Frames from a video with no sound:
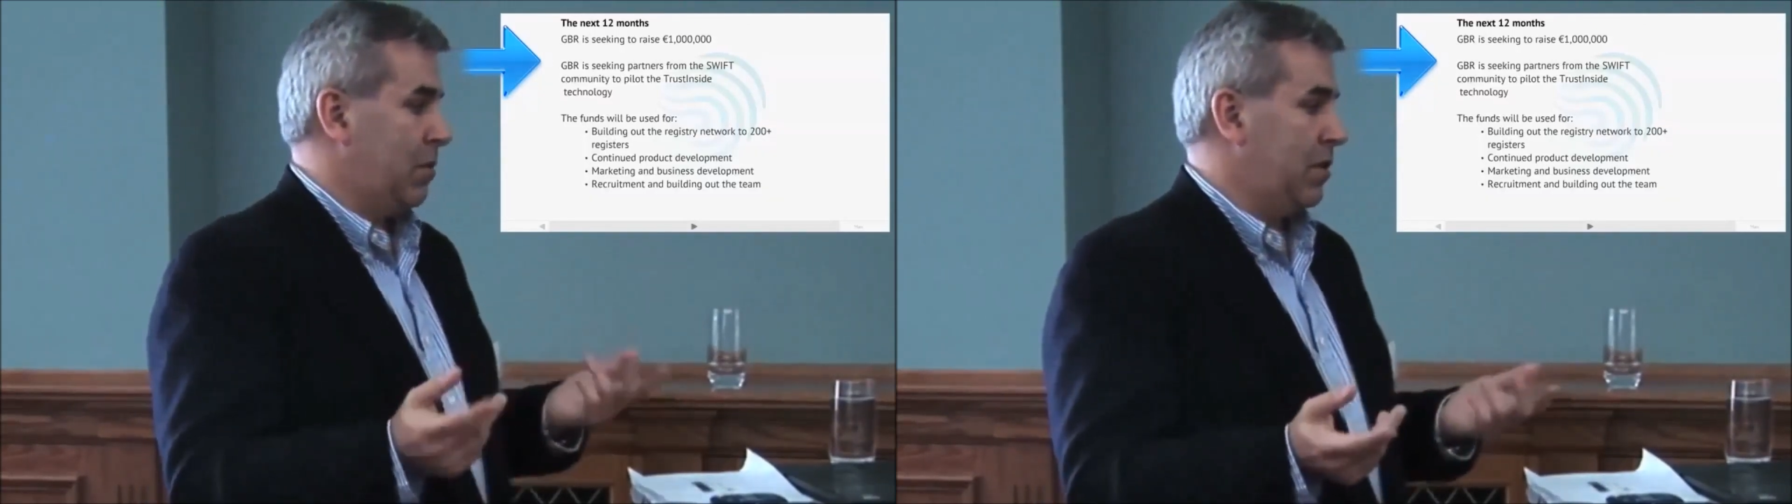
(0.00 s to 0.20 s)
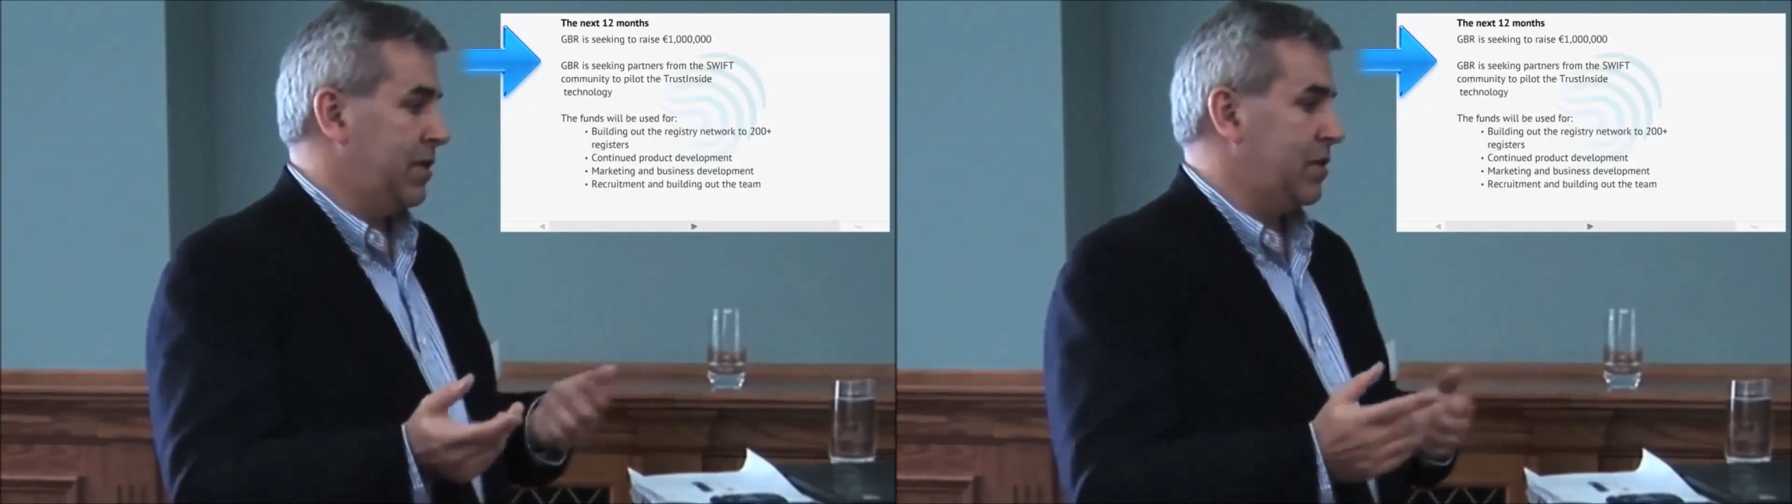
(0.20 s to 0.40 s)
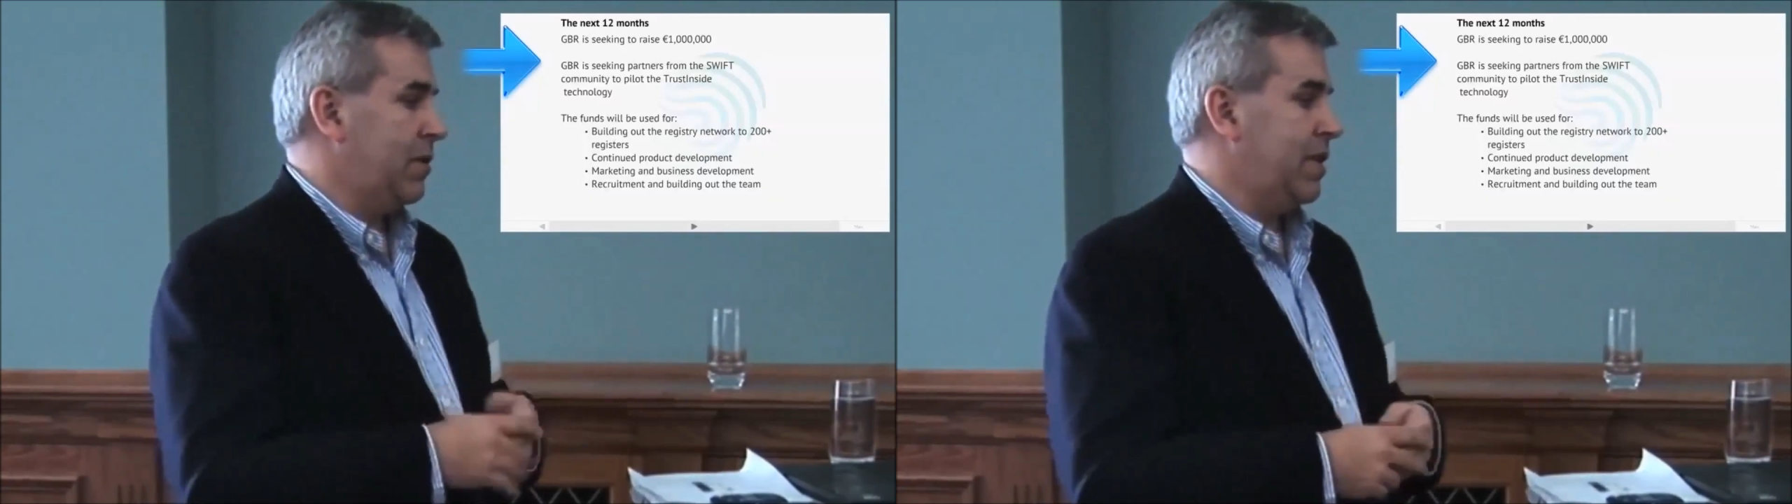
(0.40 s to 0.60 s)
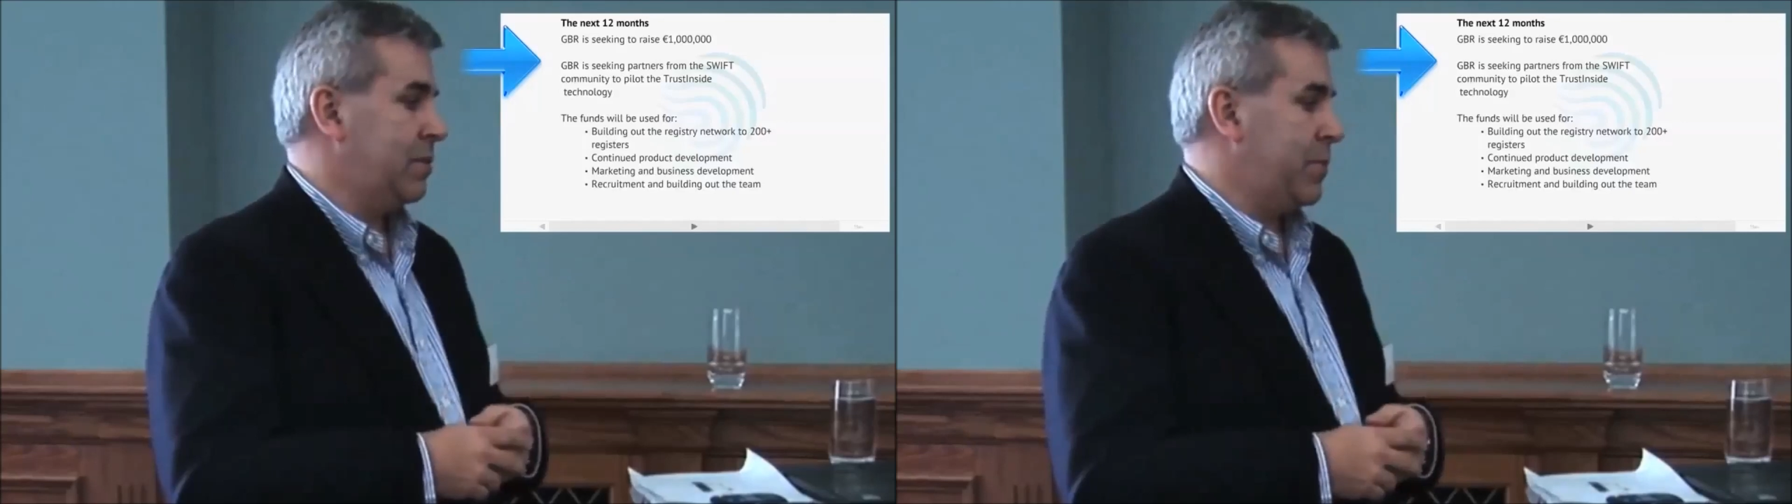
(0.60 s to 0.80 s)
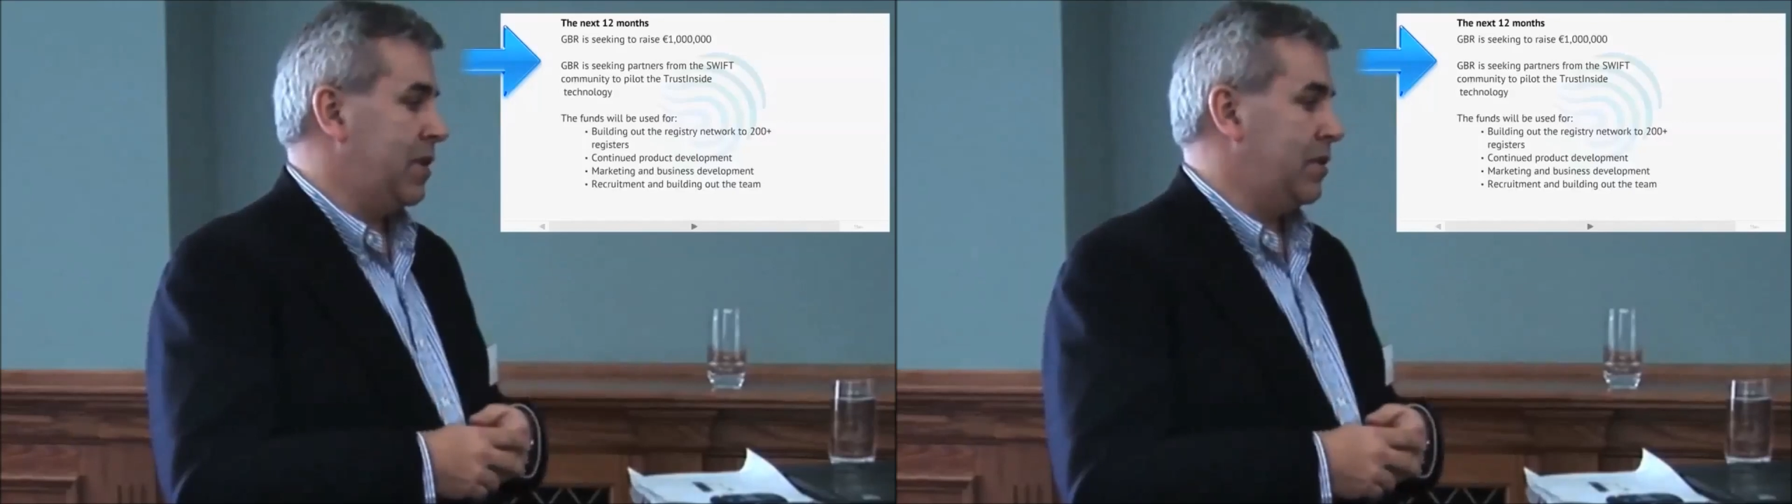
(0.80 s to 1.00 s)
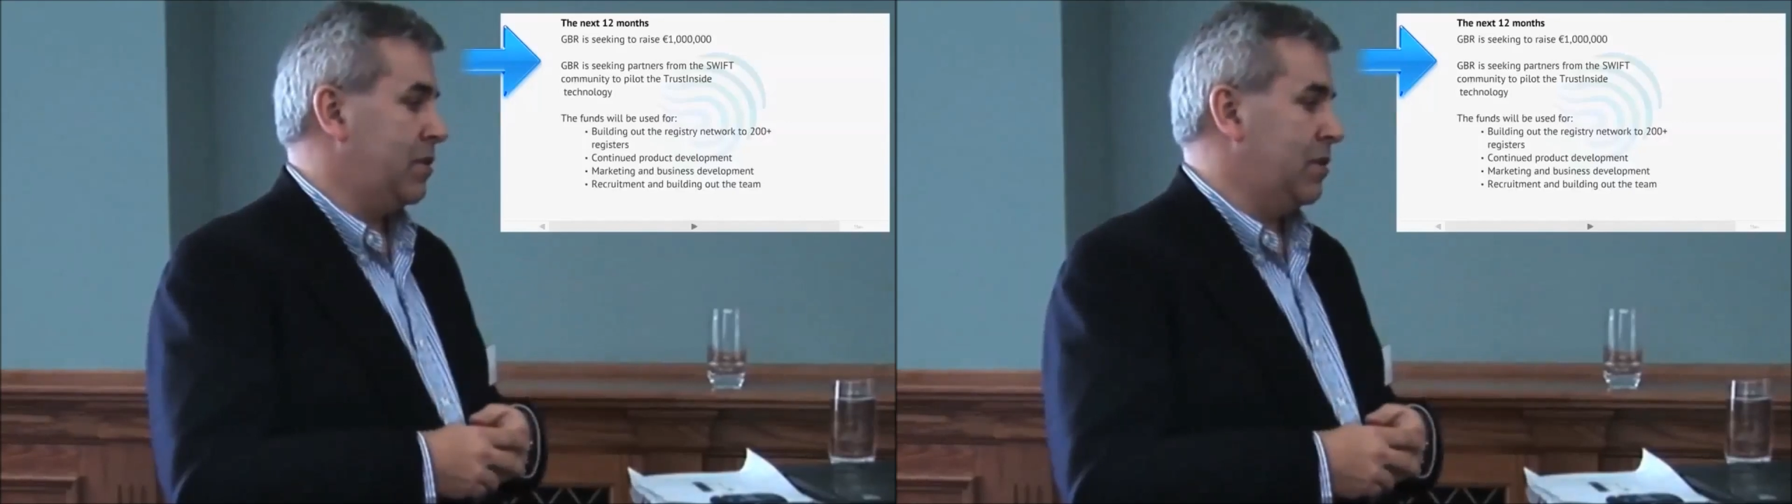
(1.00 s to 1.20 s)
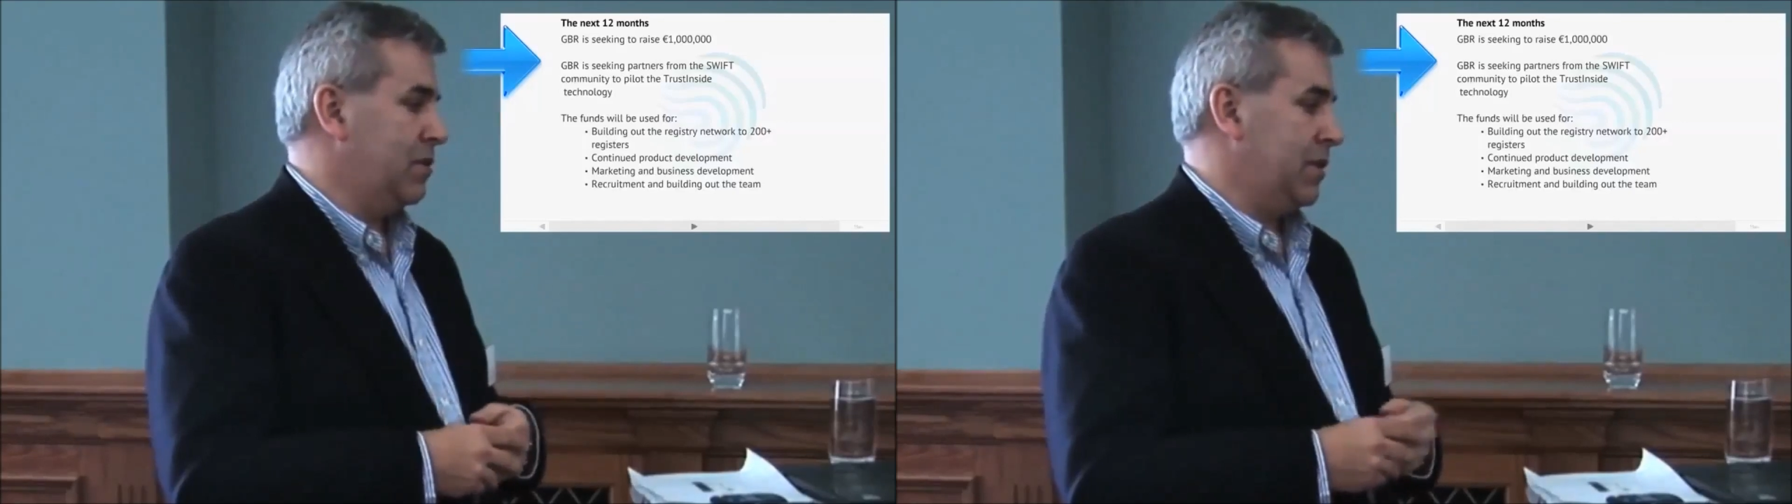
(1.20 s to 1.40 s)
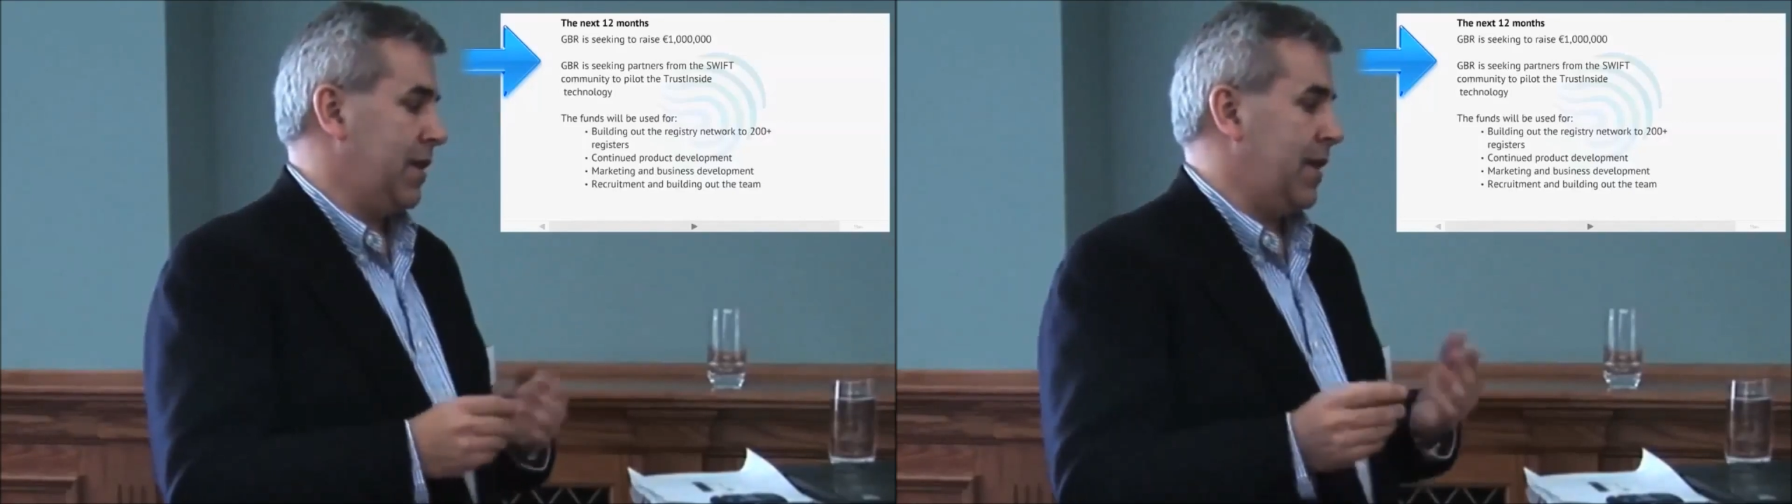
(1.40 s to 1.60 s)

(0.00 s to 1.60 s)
We're looking to raise €1 million